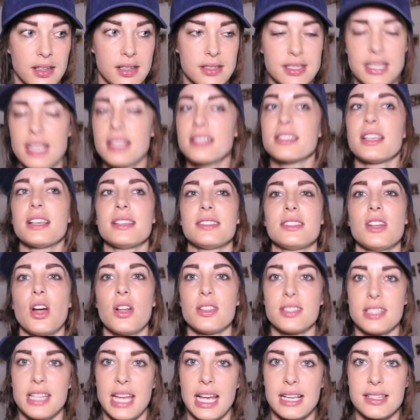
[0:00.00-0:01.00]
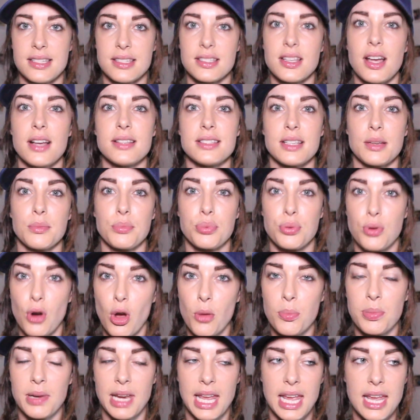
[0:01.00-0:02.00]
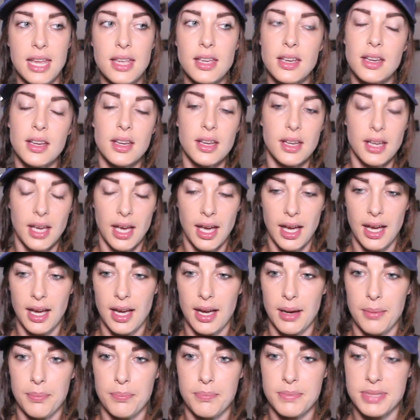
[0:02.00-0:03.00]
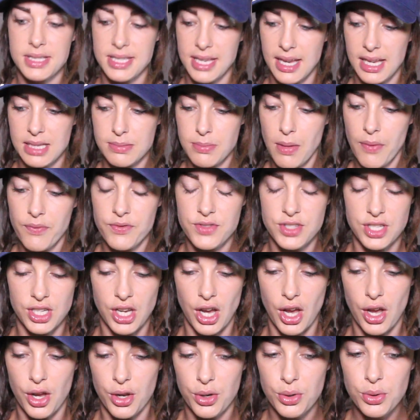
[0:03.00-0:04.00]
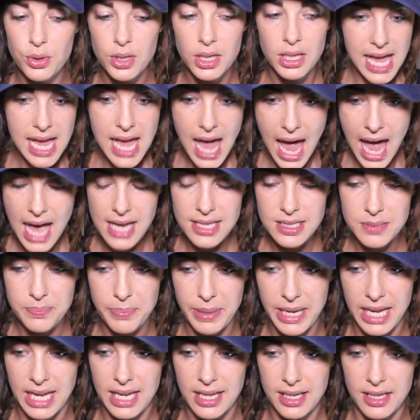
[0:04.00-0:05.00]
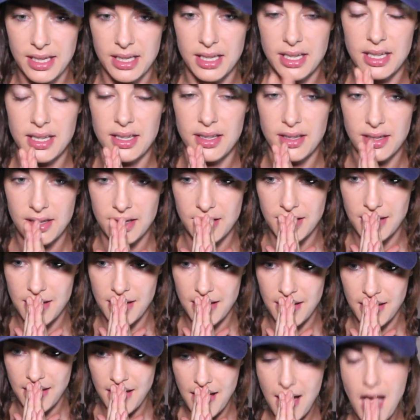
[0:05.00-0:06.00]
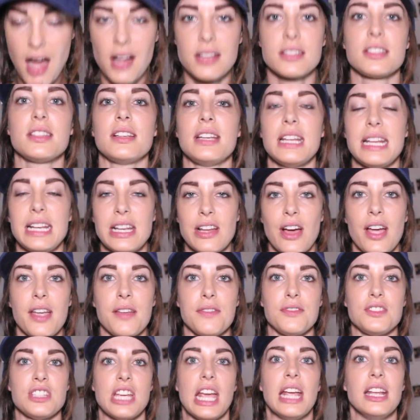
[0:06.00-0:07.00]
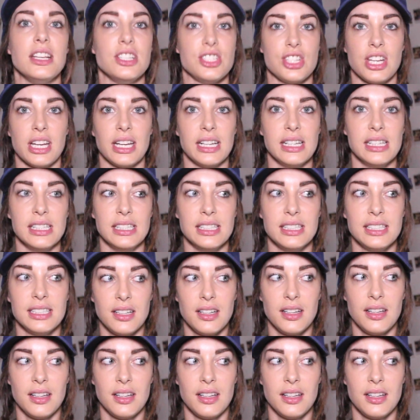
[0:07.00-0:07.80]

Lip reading: Since I started exercising properly 6 months ago, it has been utterly life-changing.